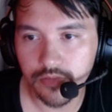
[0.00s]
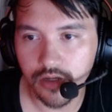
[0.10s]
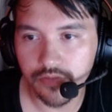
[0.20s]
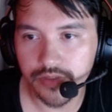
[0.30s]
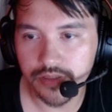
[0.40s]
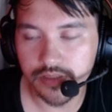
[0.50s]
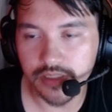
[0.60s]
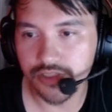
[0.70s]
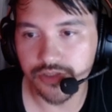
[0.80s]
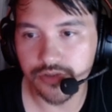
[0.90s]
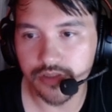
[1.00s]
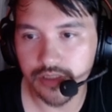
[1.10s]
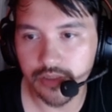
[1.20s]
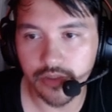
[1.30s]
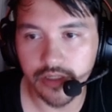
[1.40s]
obvious because I just used the
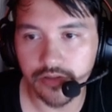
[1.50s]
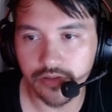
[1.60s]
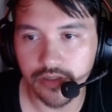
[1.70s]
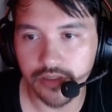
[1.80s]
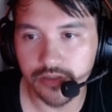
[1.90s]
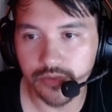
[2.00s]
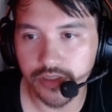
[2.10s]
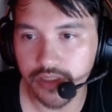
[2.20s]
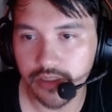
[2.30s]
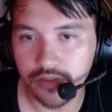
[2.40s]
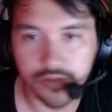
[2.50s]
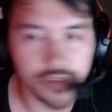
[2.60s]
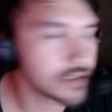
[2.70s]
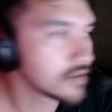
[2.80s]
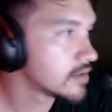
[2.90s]
same character. I just switched the echo
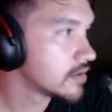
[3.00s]
set.